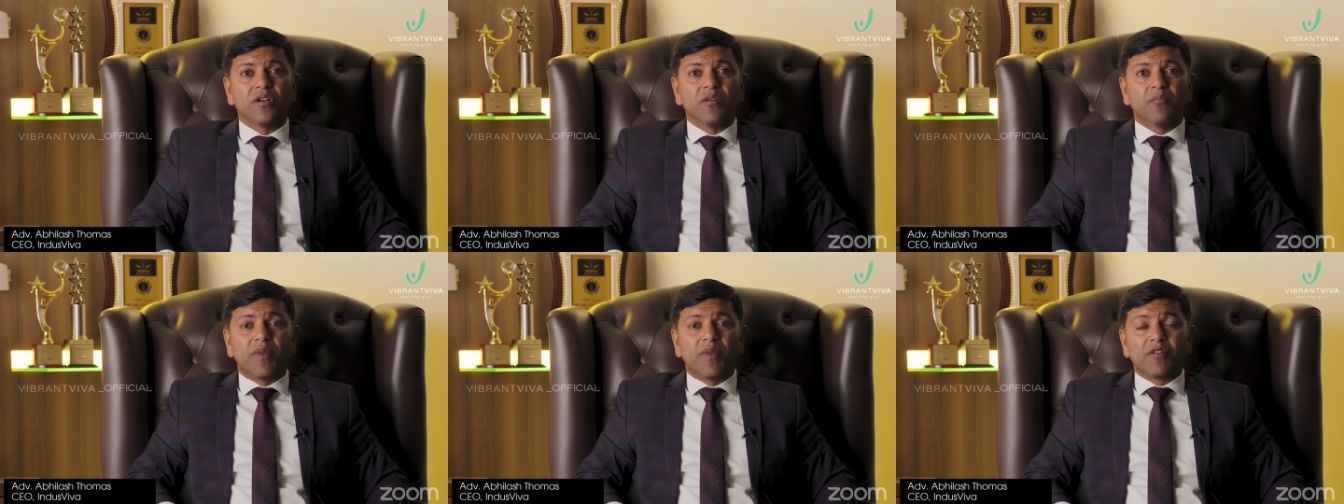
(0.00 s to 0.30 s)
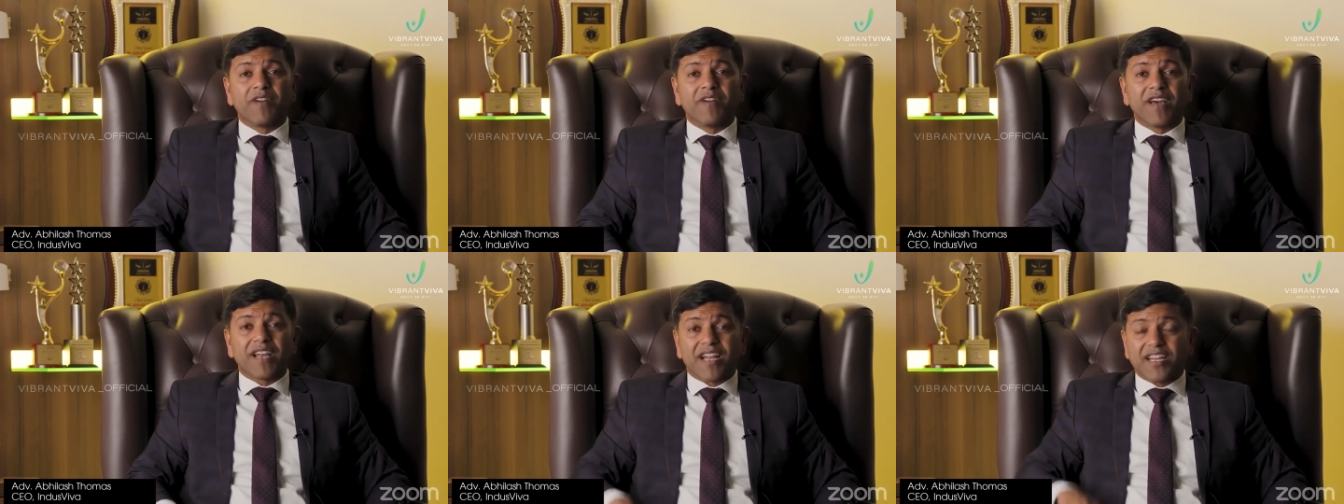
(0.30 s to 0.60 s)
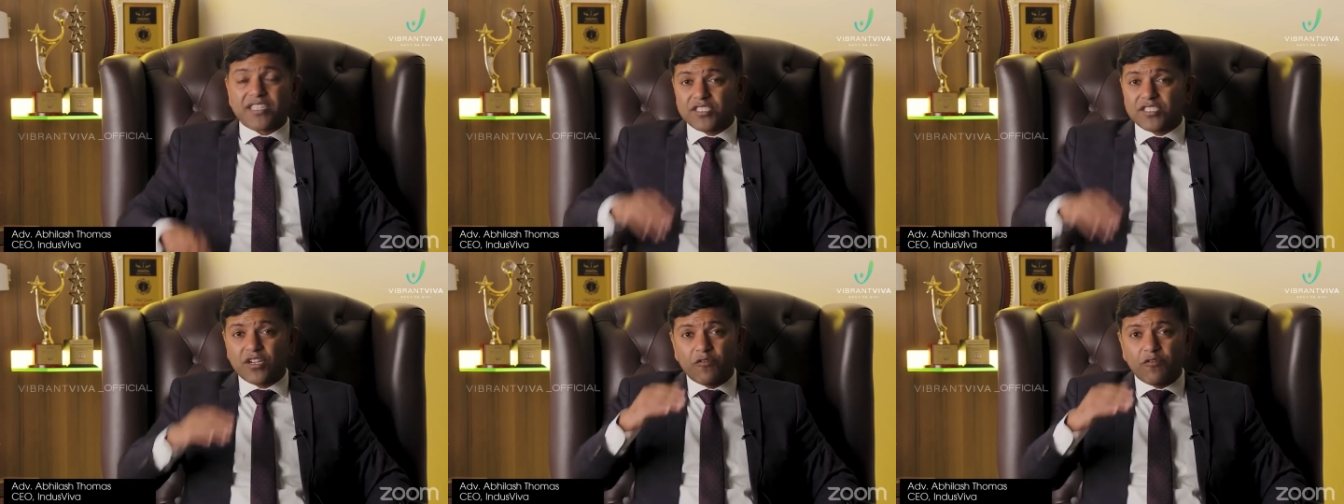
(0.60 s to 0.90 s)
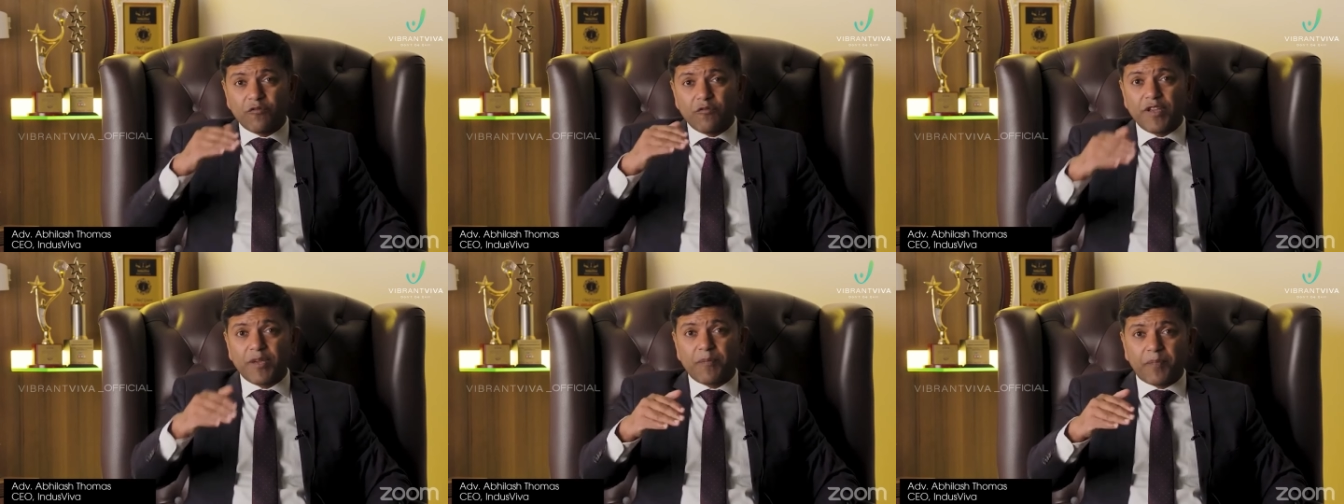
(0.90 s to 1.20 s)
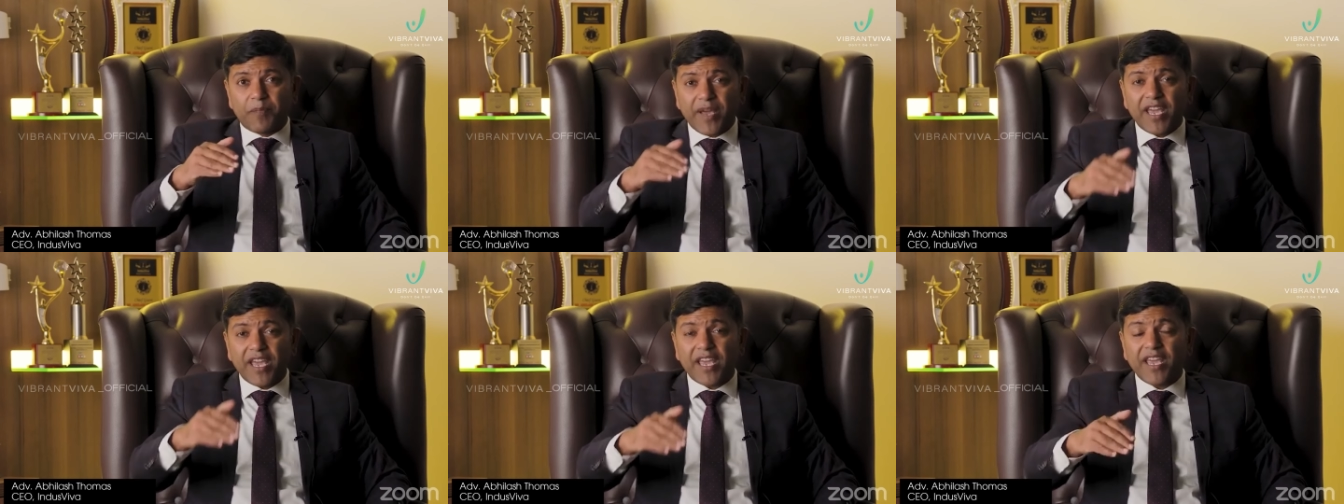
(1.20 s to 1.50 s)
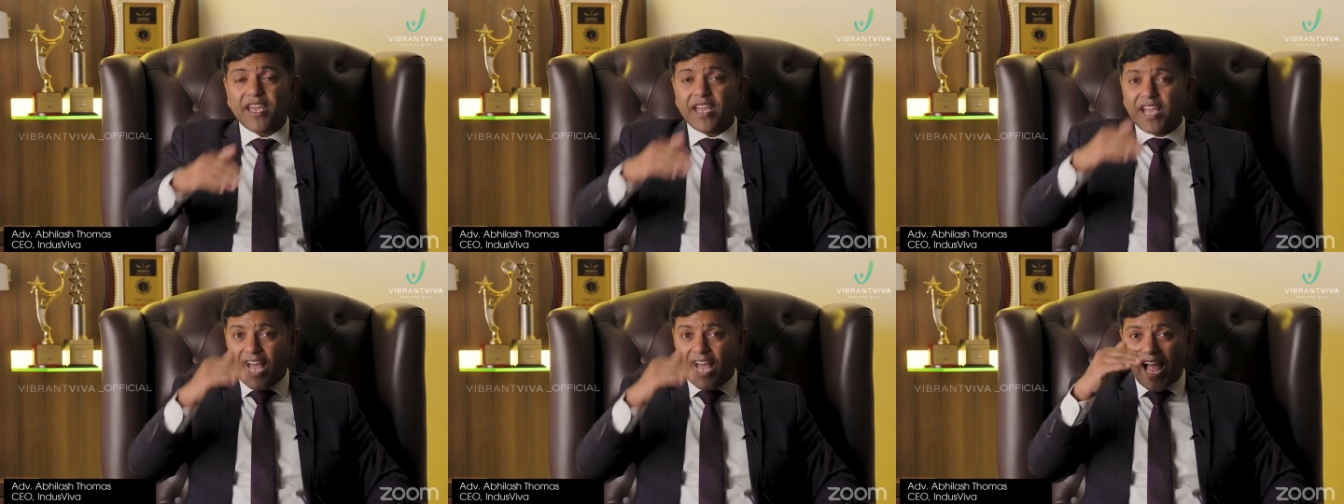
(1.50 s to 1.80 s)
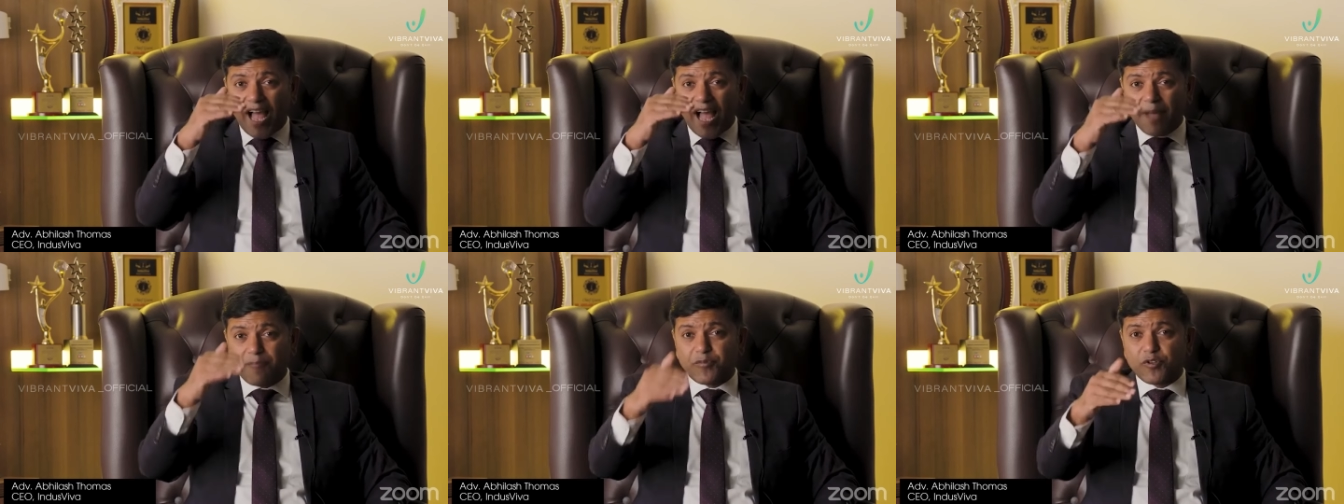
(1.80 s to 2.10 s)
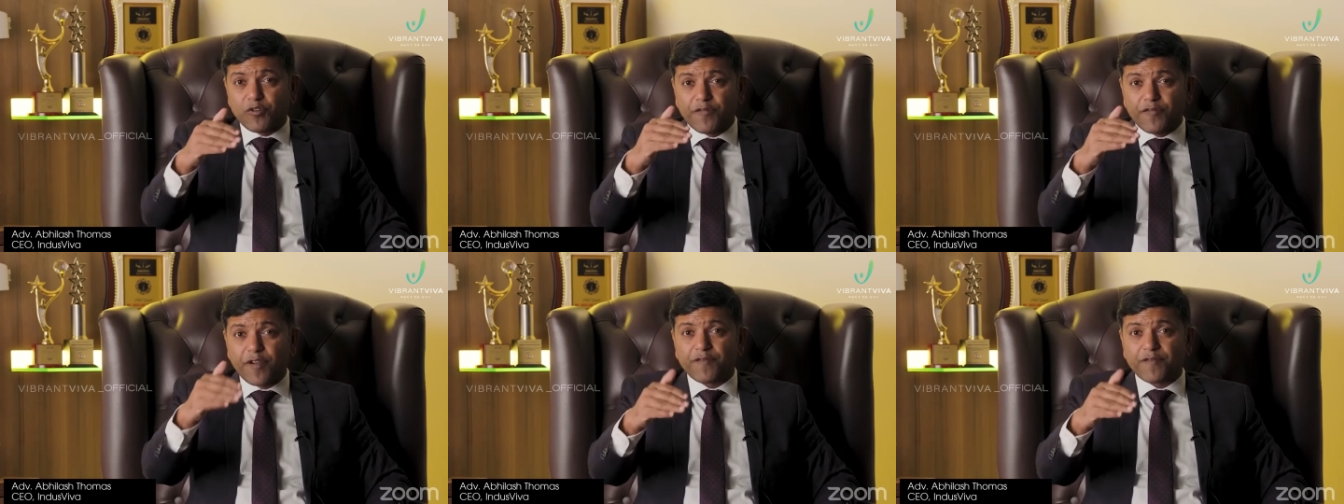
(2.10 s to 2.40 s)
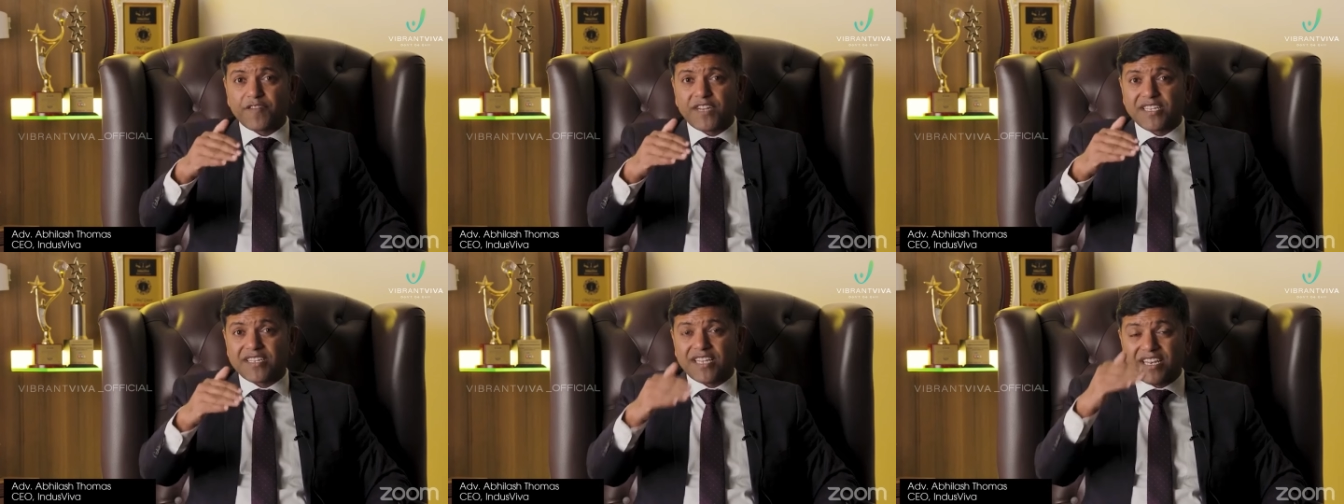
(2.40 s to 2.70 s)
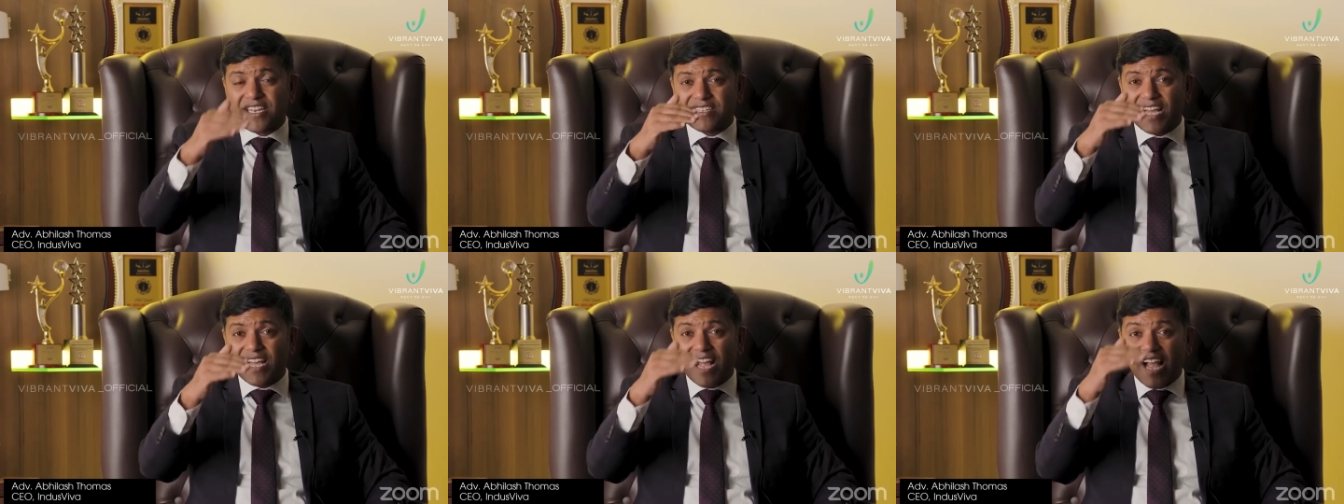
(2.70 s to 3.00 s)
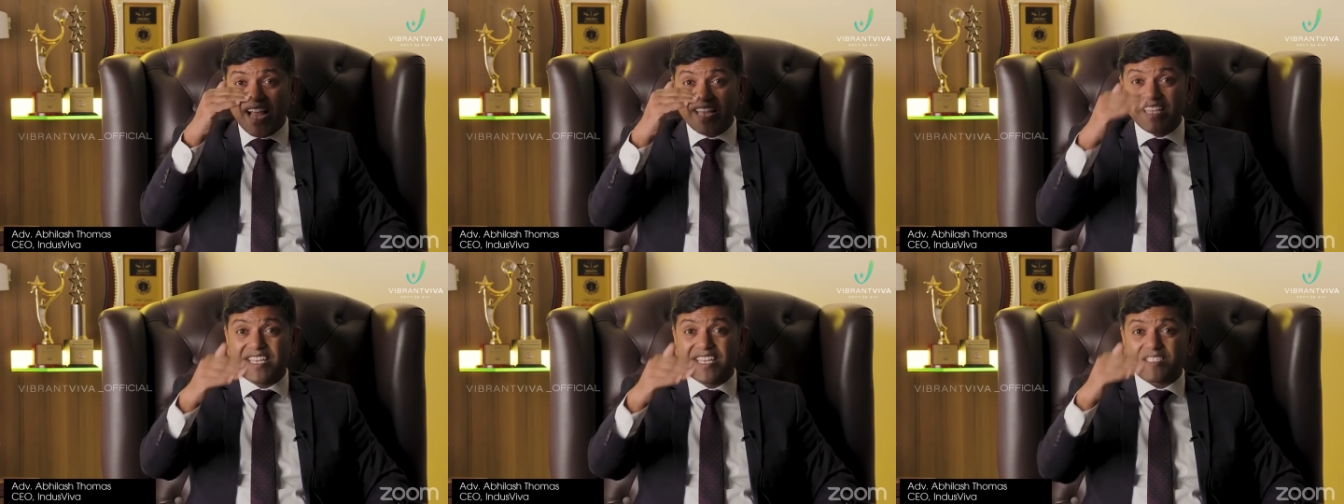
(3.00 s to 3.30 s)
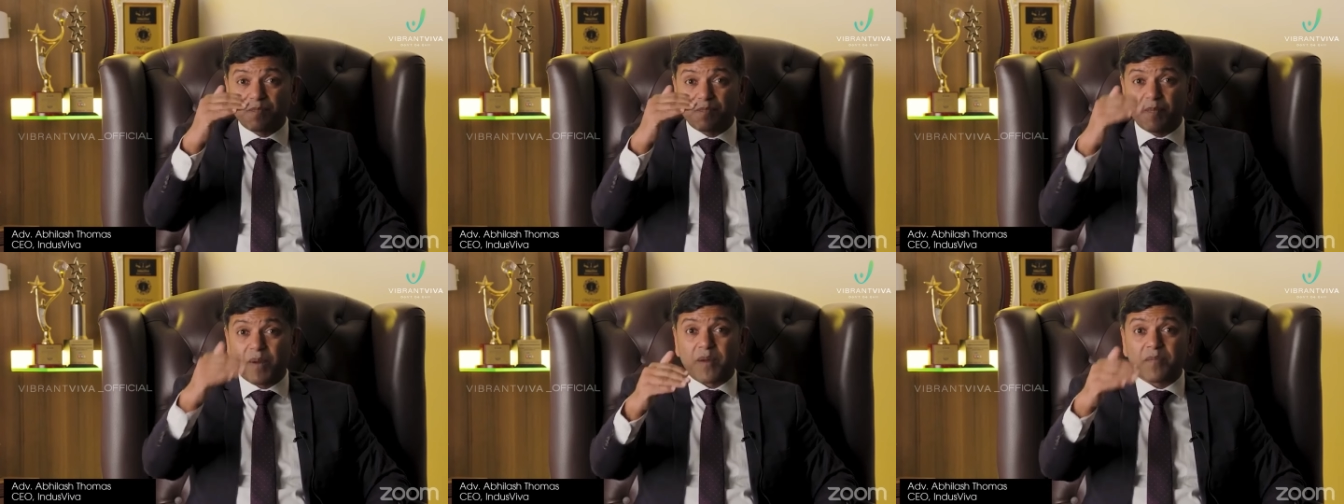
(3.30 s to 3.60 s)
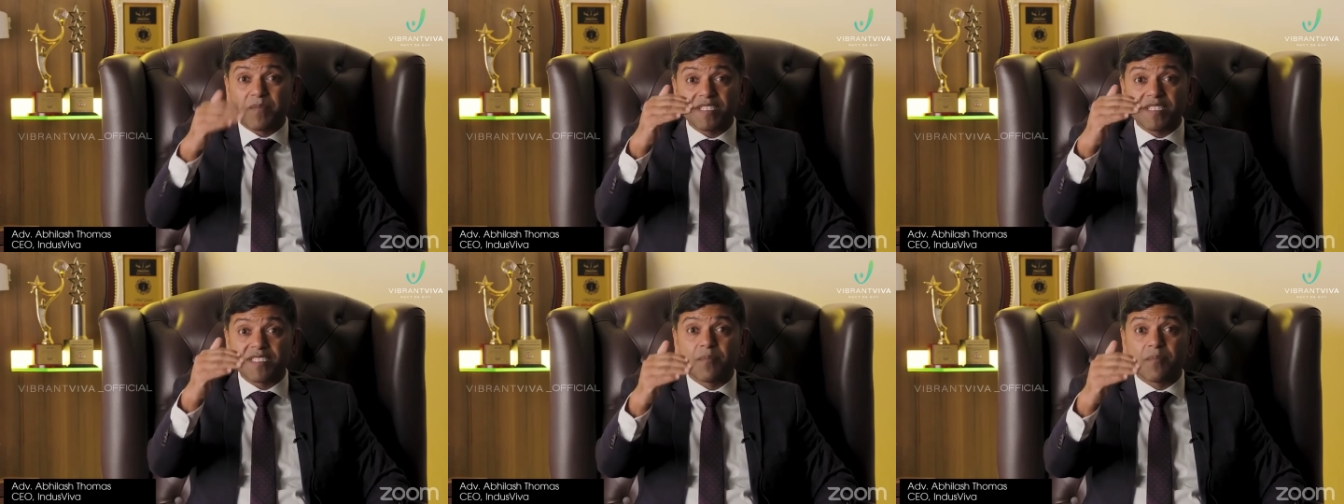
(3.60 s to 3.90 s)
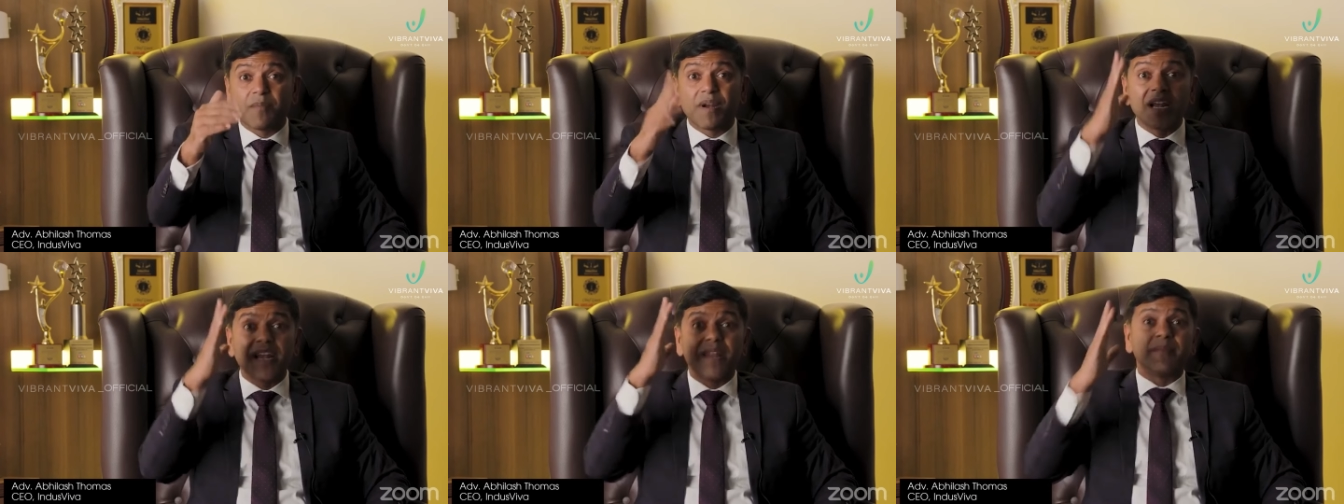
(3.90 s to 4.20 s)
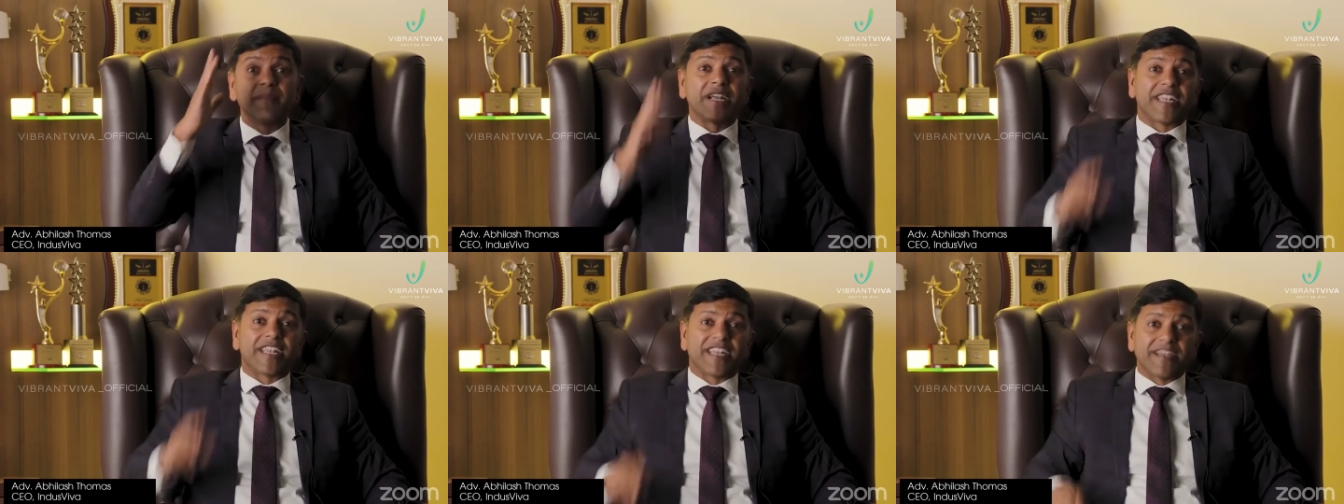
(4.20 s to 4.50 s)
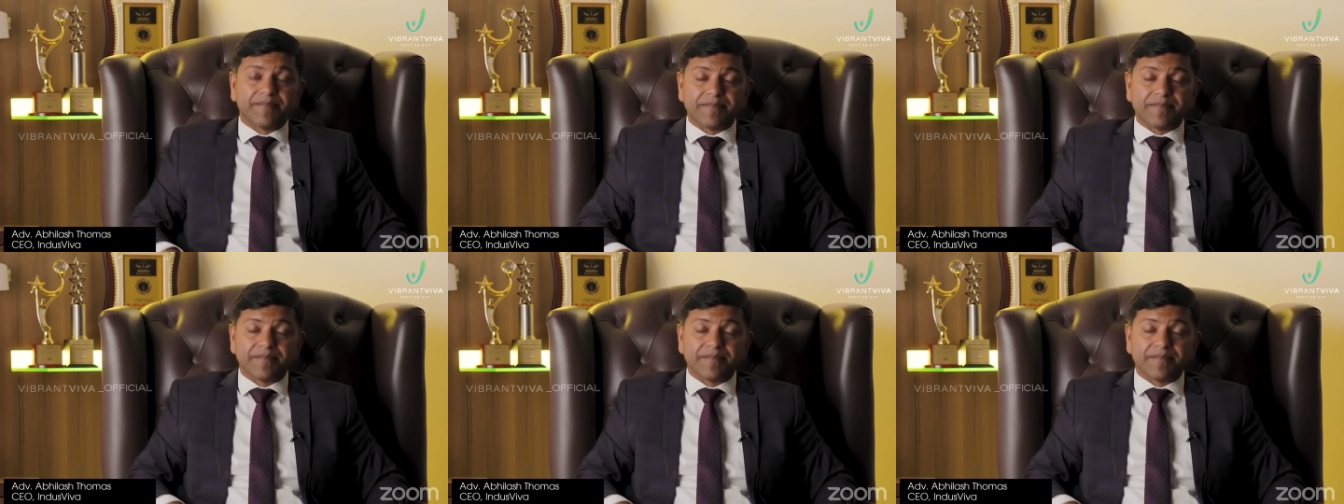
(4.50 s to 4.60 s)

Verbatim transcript: But whereas we pay up to 50, that the highest permissible limit.